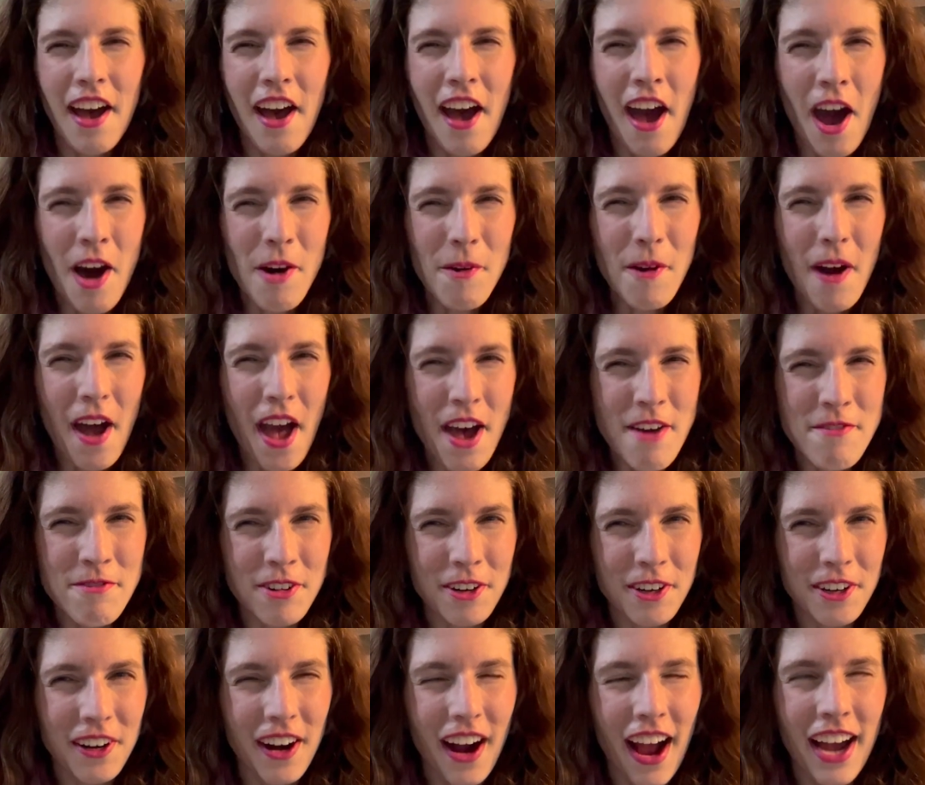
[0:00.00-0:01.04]

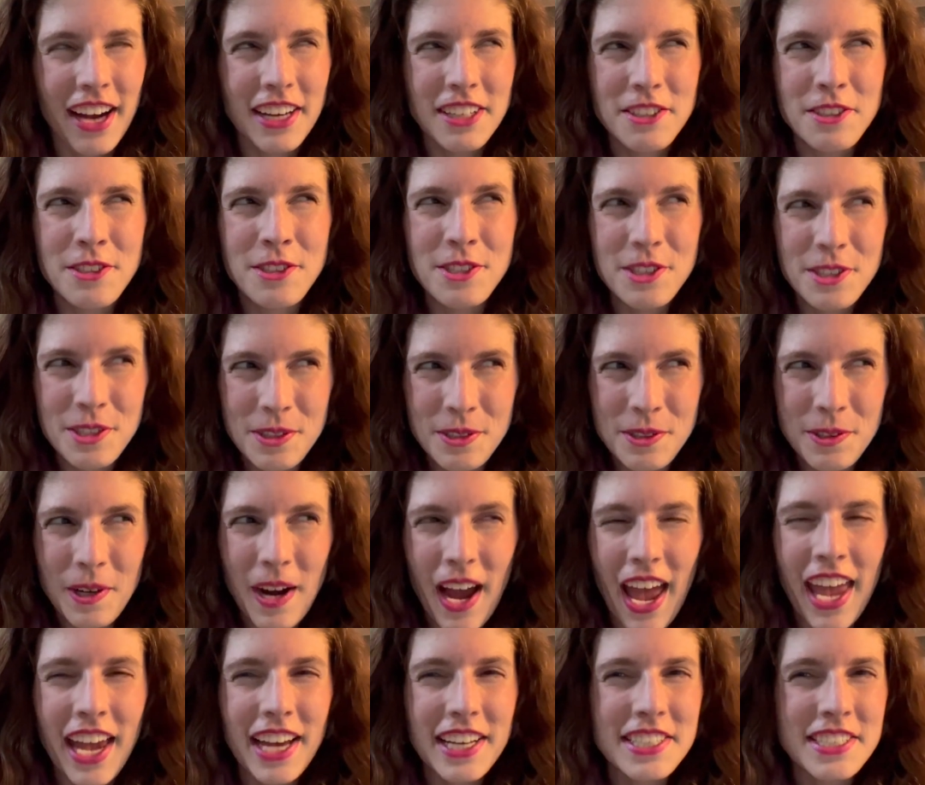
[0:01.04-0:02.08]
However, I
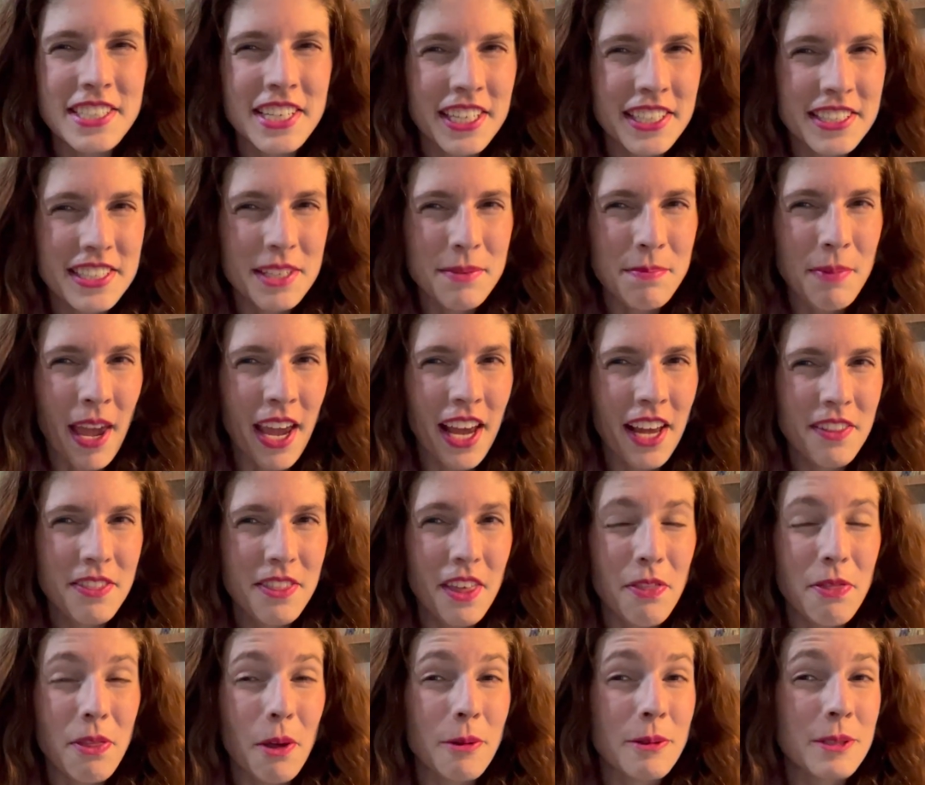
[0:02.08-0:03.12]
do
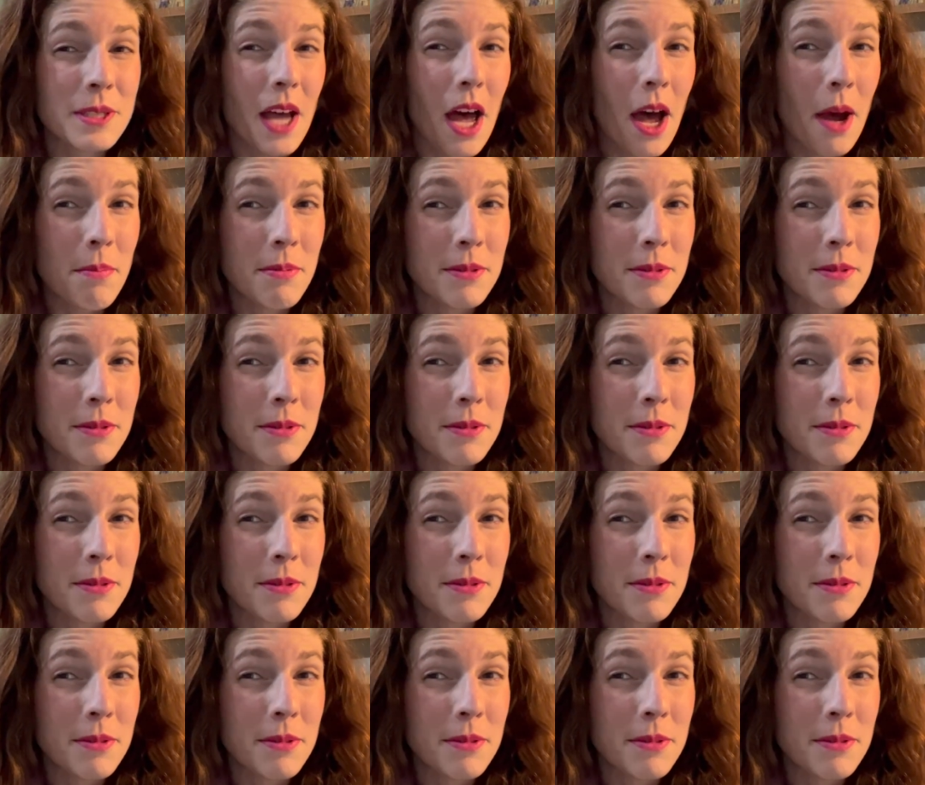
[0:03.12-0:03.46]
anticipate that those